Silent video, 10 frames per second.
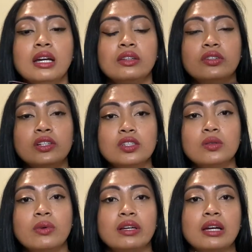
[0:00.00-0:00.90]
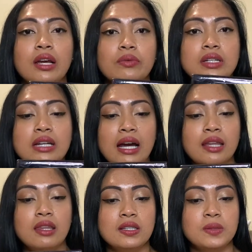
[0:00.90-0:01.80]
The reason why I redyed
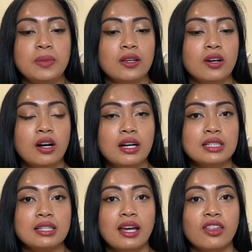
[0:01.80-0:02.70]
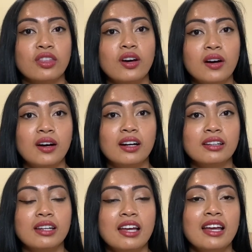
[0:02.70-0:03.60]
this because I thought
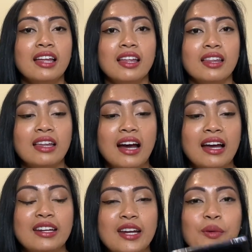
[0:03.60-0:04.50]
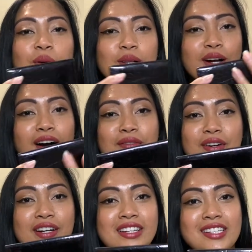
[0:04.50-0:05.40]
that it will
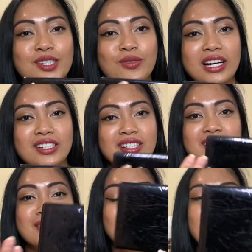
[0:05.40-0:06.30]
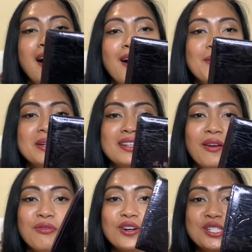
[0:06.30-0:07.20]
cover the scratches somehow, but
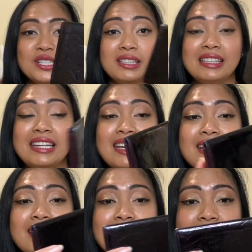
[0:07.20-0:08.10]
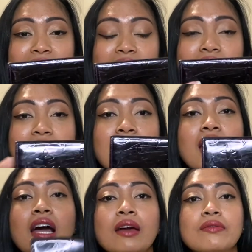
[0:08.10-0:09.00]
unfortunately it didn't.
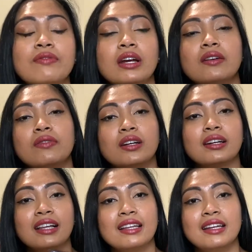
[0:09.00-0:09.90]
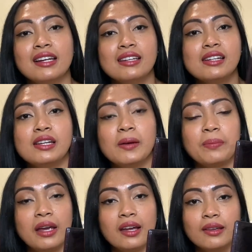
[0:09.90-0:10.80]
I'm very, very glad that I did not
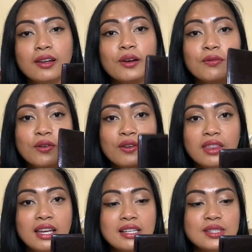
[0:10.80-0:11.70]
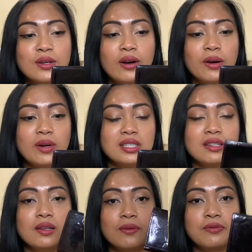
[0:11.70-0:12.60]
pay a lot for this, so I
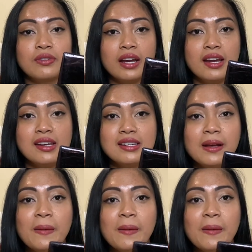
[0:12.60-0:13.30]
wasn't afraid